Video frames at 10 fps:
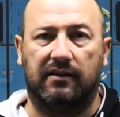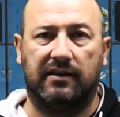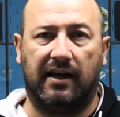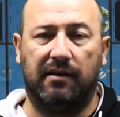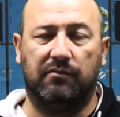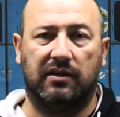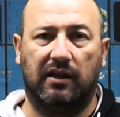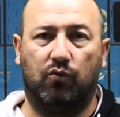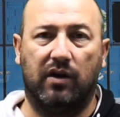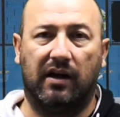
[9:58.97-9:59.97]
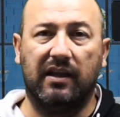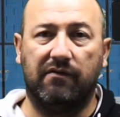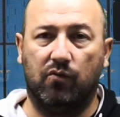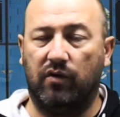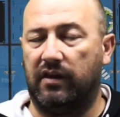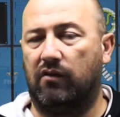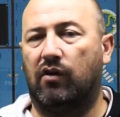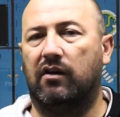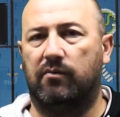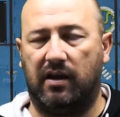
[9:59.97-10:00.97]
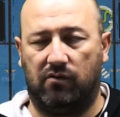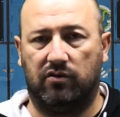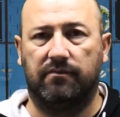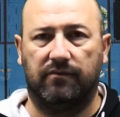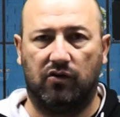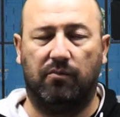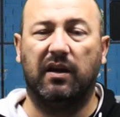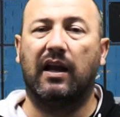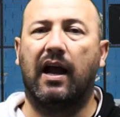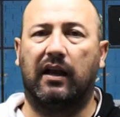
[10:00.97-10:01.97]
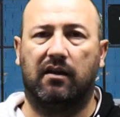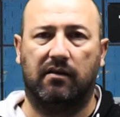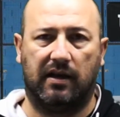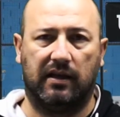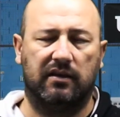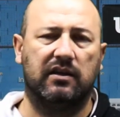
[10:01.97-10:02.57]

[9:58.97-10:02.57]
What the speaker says: times that we are living with the coronavirus. So big hug and